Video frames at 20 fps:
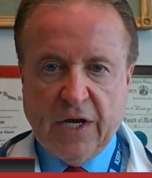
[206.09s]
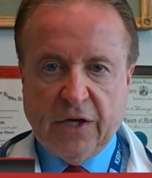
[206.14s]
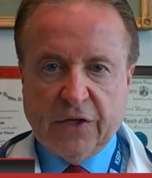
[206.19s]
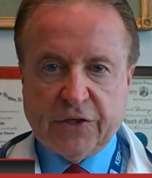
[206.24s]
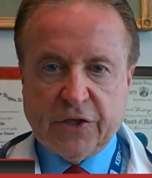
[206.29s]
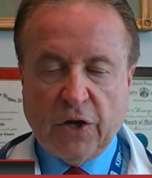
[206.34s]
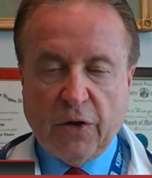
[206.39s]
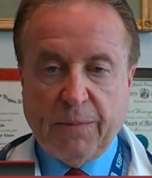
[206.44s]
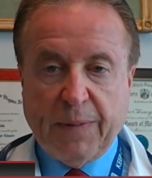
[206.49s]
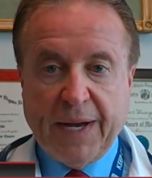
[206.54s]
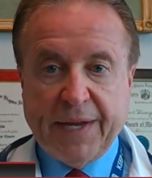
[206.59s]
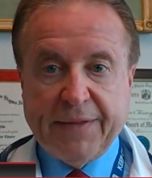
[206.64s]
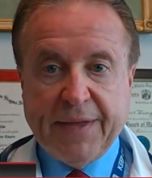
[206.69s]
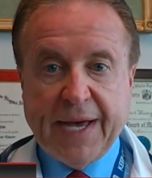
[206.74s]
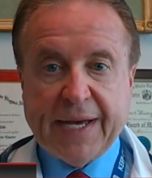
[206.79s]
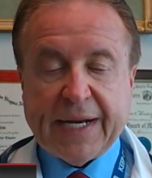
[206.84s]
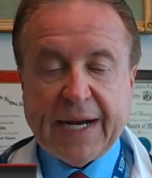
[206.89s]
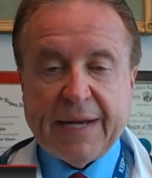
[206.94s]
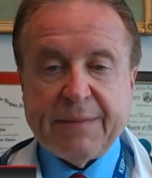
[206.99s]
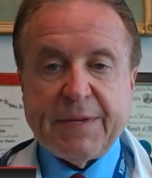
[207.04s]
So by
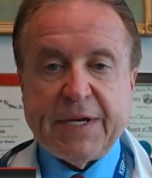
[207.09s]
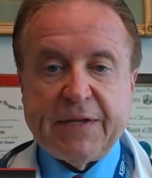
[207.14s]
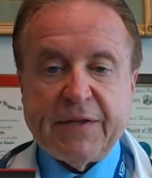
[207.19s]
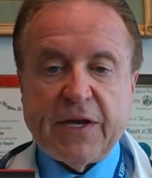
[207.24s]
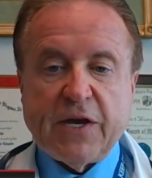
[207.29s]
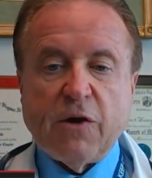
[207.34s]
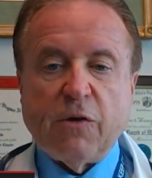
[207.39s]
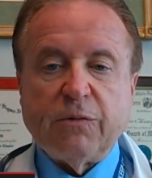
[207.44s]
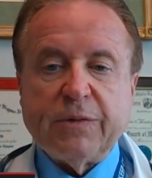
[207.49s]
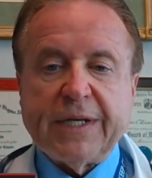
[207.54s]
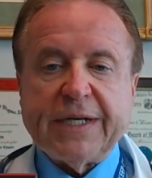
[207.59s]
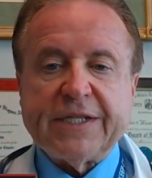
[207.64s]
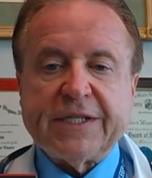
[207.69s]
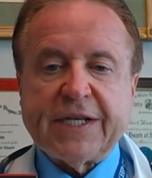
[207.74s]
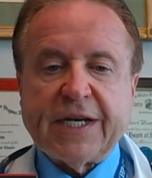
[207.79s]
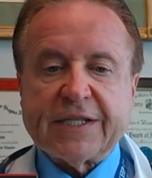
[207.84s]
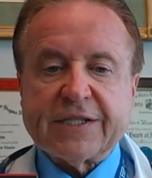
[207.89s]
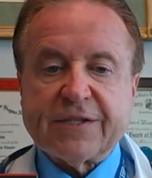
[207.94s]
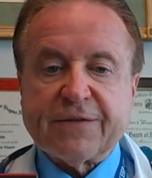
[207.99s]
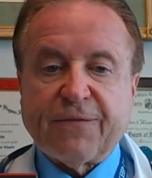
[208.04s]
that, I mean the only
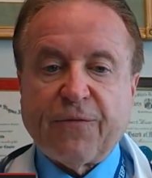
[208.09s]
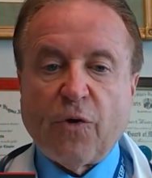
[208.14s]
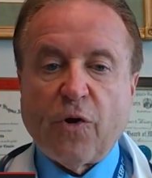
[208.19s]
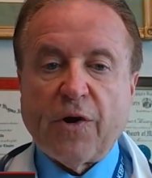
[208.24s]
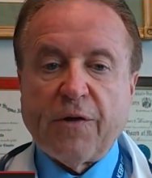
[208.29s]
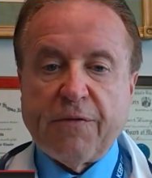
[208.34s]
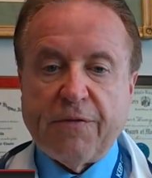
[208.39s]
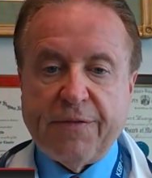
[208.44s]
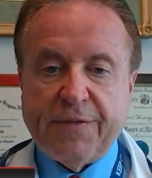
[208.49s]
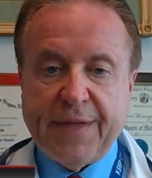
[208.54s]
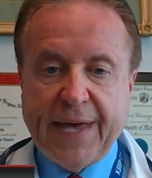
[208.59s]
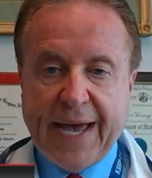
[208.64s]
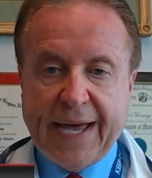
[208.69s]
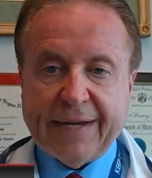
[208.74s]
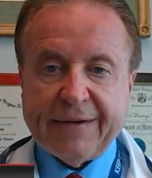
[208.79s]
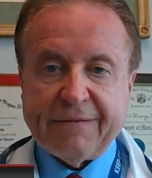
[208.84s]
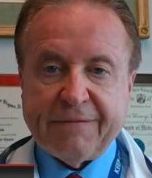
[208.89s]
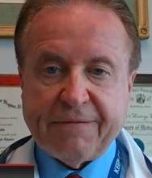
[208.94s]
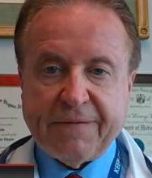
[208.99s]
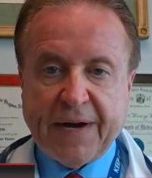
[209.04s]
test for
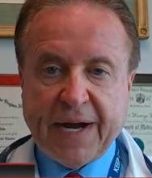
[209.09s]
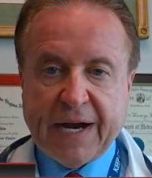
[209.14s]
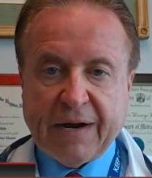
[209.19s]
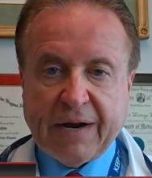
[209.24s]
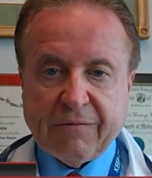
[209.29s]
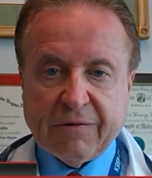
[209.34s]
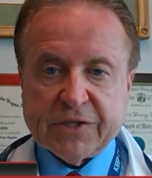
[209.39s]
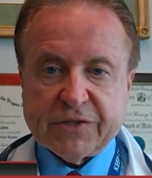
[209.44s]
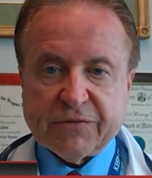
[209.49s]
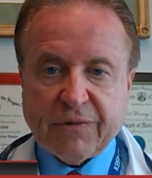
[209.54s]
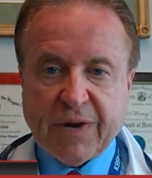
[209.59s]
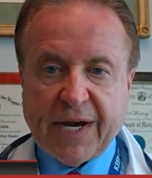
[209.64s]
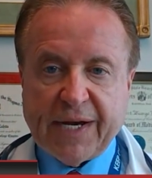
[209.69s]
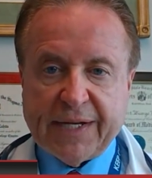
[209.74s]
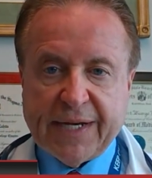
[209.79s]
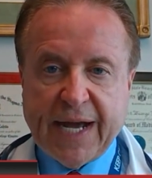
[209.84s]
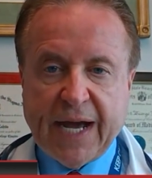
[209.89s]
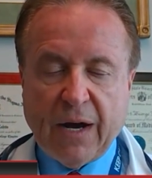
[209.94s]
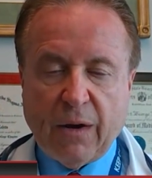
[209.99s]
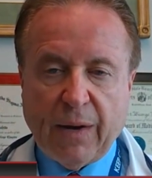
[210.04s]
that virus right
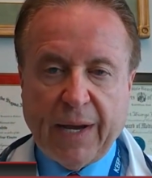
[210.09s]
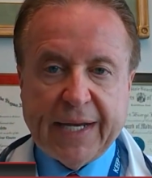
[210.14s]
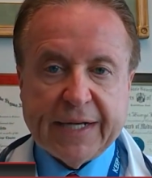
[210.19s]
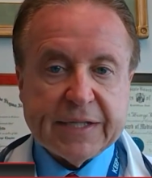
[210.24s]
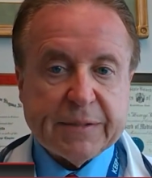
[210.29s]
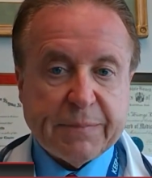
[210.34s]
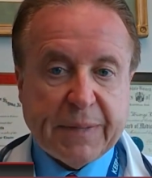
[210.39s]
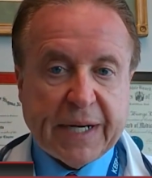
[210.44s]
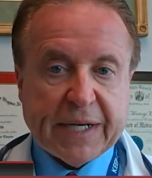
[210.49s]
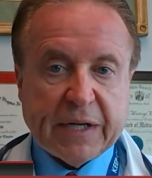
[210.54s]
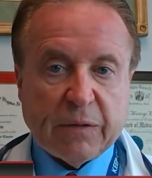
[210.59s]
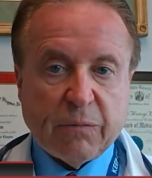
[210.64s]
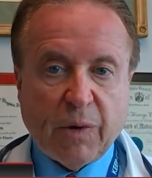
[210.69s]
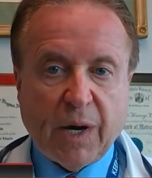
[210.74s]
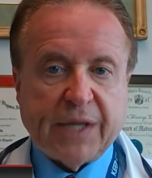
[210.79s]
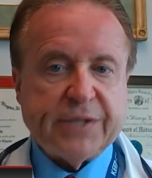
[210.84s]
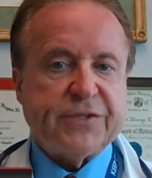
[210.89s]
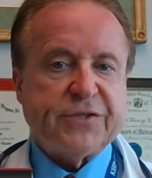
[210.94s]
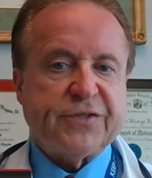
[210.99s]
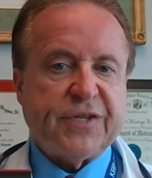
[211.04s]
now,
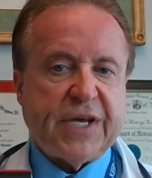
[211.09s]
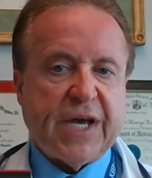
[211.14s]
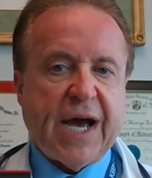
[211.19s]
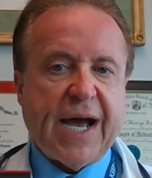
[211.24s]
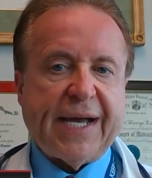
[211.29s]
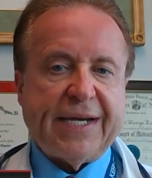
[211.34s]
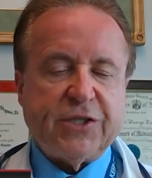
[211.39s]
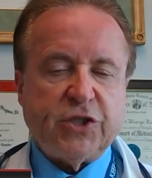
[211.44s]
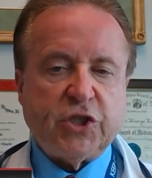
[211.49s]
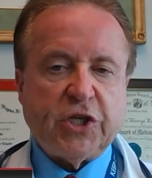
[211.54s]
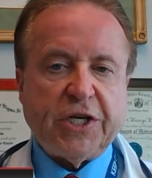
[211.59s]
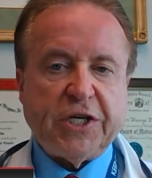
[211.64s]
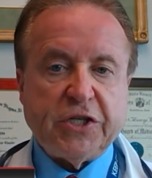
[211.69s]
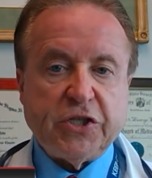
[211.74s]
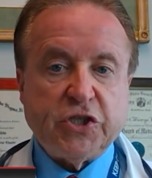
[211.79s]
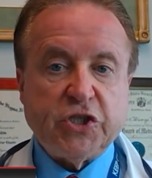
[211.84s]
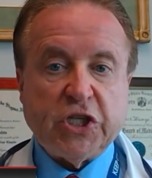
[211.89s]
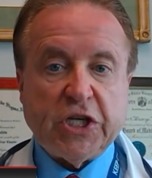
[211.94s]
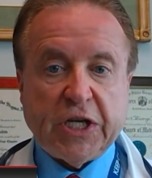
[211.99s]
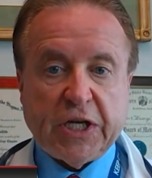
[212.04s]
antibody-wise, is the I G
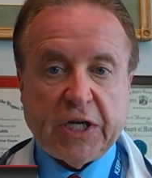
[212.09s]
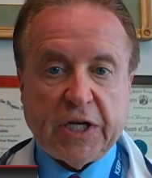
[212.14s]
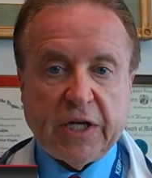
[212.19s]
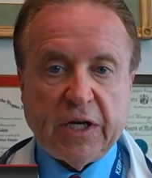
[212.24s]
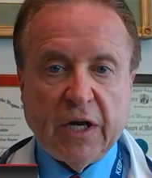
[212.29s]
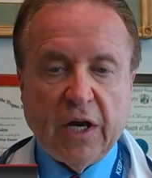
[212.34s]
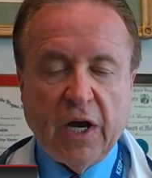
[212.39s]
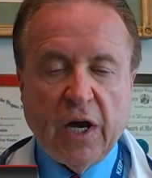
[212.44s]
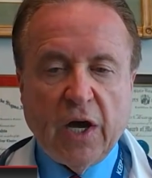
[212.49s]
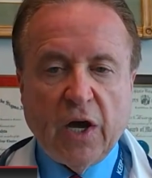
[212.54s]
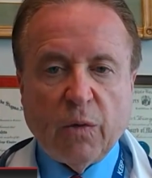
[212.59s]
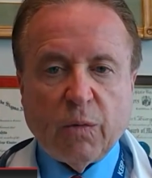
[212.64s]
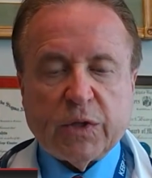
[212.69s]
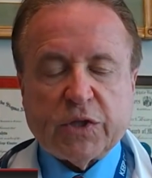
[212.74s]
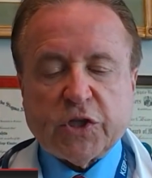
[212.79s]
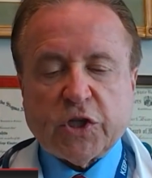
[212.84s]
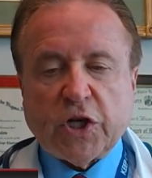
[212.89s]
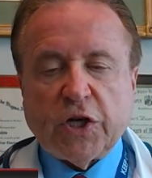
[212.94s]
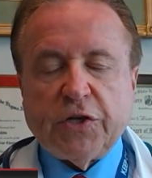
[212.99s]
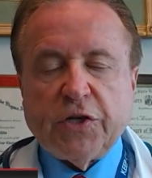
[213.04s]
G,
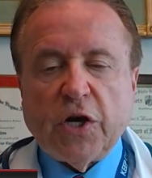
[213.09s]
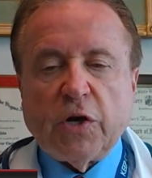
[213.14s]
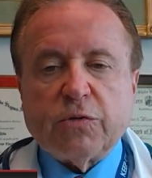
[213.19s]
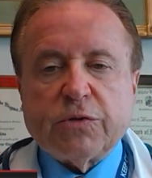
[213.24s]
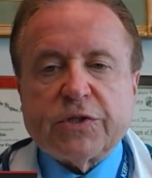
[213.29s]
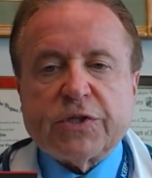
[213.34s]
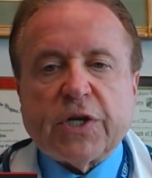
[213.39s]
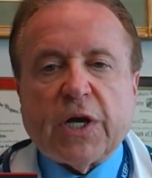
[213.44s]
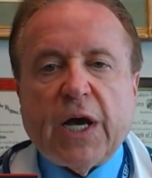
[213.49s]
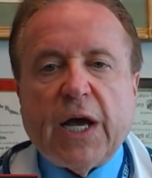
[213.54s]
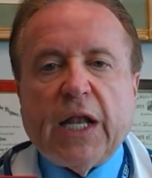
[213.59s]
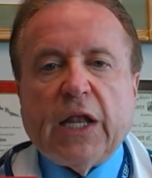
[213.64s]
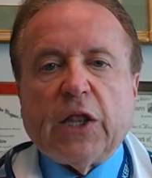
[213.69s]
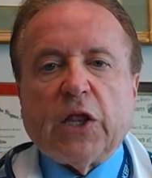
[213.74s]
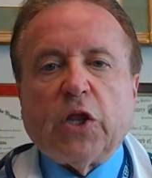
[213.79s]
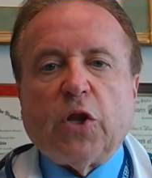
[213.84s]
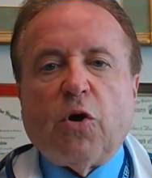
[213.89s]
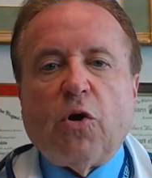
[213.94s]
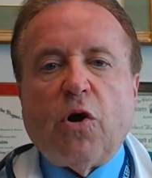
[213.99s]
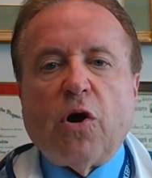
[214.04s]
which connotes a
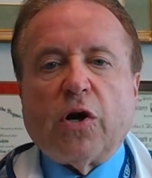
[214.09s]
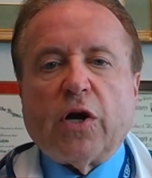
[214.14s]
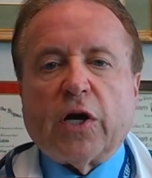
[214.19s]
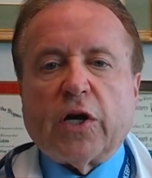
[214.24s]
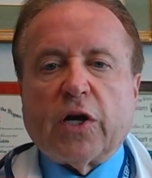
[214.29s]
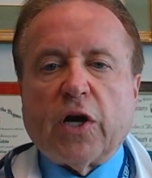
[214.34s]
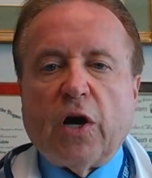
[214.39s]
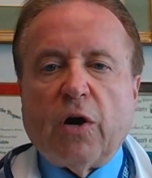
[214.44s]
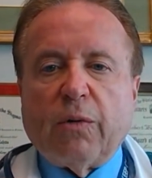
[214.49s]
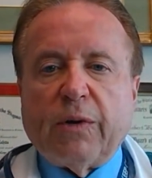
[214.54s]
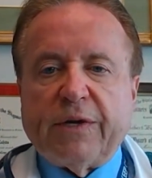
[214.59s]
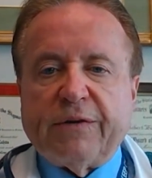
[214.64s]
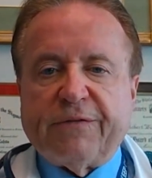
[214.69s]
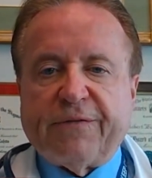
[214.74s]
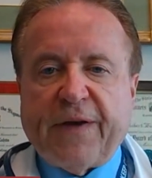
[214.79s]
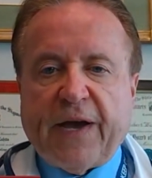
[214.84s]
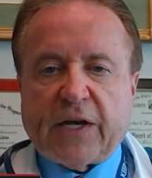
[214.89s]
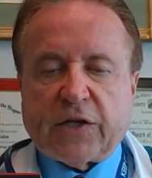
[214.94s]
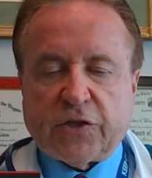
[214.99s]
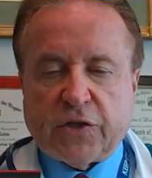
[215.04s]
long ago
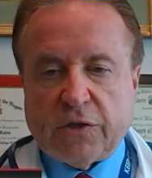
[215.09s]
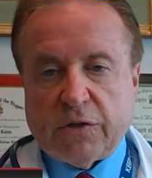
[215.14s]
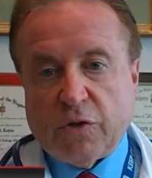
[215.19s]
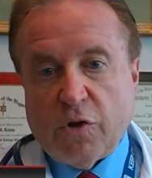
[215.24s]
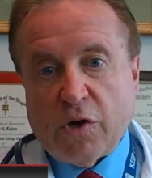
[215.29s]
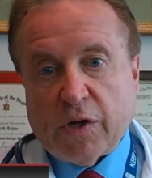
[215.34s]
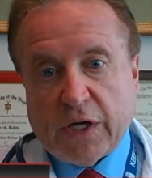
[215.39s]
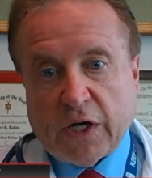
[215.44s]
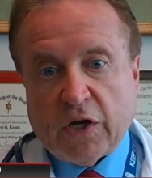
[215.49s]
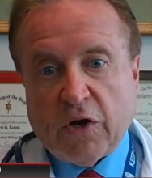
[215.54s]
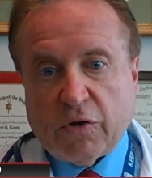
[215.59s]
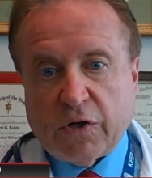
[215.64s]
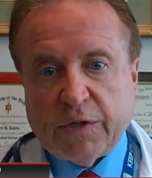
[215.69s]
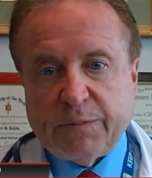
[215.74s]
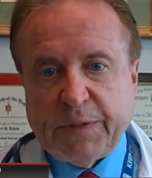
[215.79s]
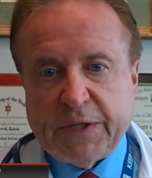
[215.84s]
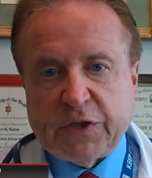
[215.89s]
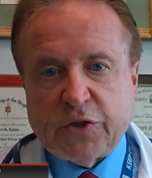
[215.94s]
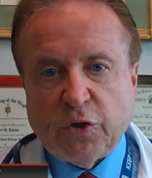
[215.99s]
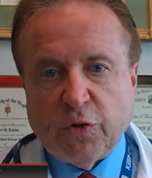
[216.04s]
infection. Long ago
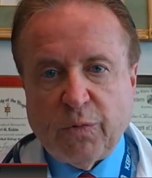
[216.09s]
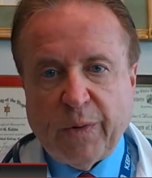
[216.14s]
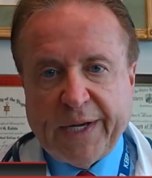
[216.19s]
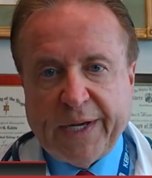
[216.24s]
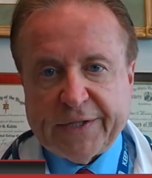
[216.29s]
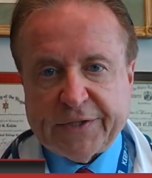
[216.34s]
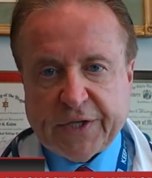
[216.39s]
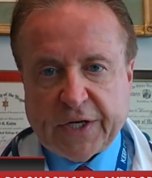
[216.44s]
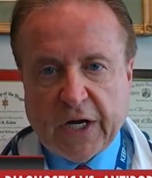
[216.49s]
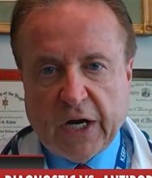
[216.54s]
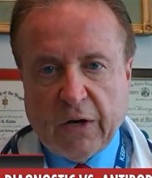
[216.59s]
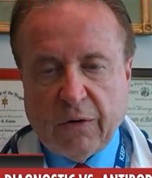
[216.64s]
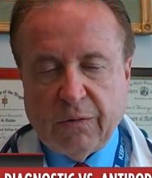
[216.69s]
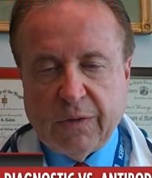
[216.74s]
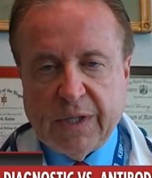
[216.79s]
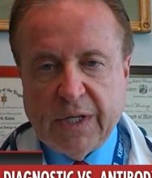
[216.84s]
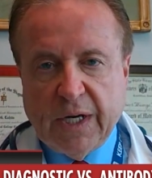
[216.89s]
could be two weeks ago.